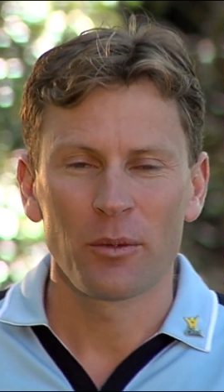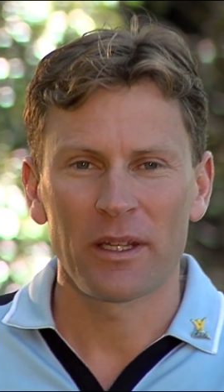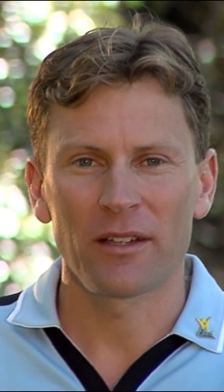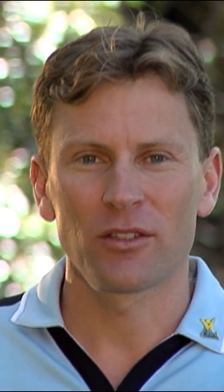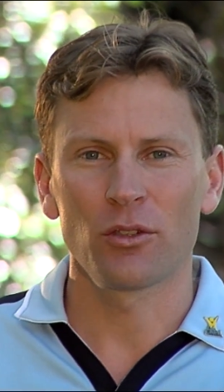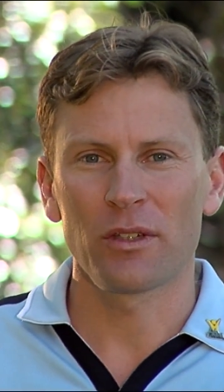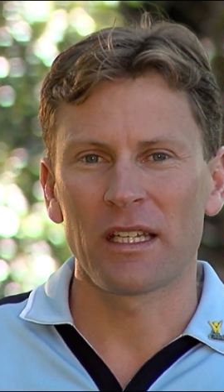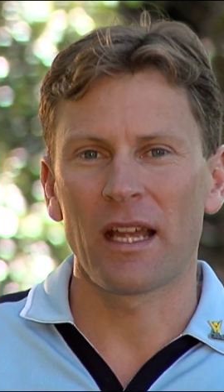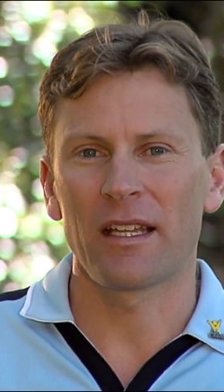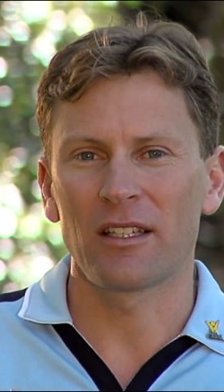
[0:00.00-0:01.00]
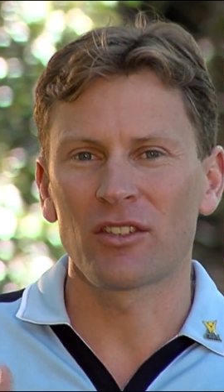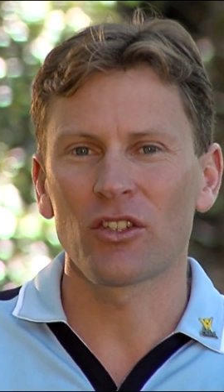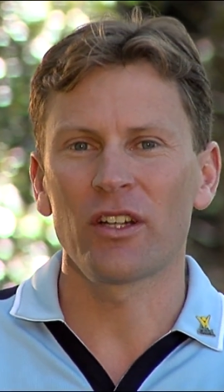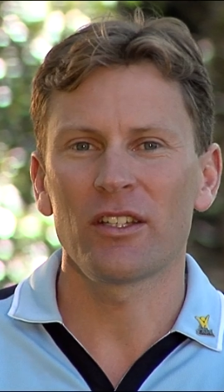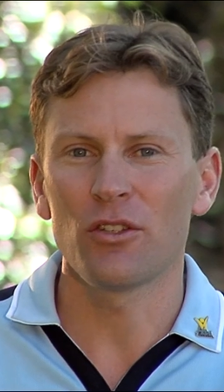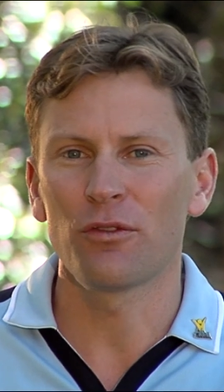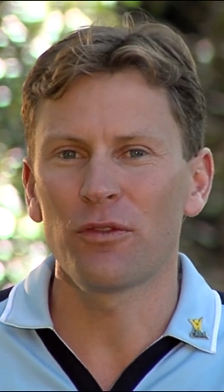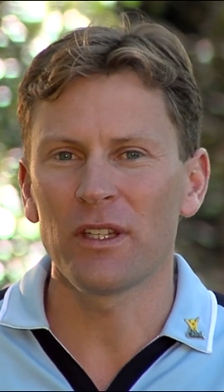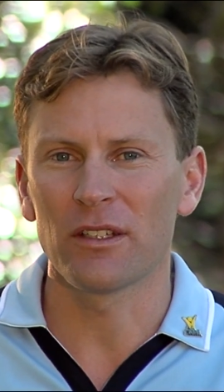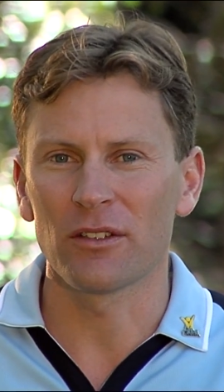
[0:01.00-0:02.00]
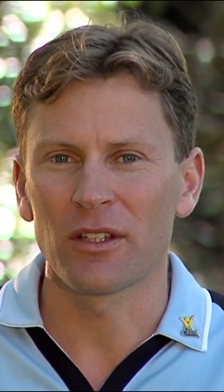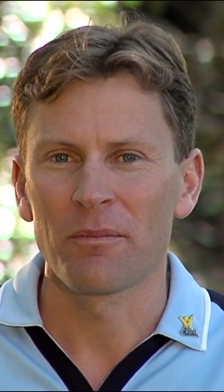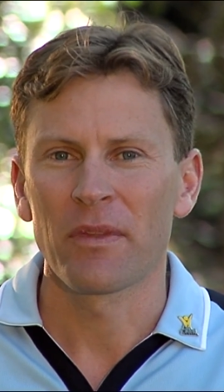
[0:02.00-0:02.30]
we're going to look at an exciting new field